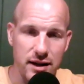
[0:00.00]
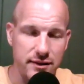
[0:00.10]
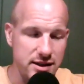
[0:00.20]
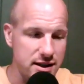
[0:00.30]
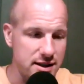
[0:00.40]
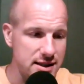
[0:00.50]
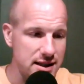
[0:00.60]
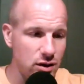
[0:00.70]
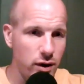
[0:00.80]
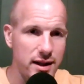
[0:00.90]
loves
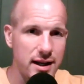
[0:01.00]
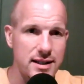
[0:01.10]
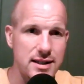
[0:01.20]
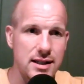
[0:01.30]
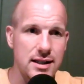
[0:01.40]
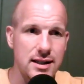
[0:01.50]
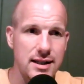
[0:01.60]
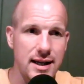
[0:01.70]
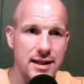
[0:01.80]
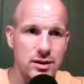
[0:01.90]
us, in the way
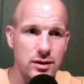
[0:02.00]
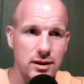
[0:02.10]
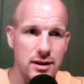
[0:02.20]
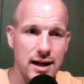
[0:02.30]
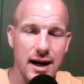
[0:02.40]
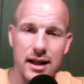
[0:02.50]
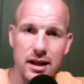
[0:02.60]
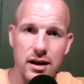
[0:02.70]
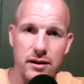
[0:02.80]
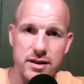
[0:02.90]
that
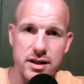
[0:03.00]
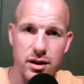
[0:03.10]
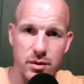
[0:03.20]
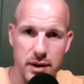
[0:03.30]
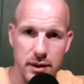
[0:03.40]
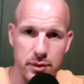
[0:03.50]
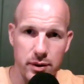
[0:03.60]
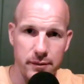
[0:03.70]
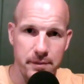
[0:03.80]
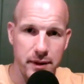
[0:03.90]
God loves other
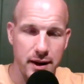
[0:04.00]
people.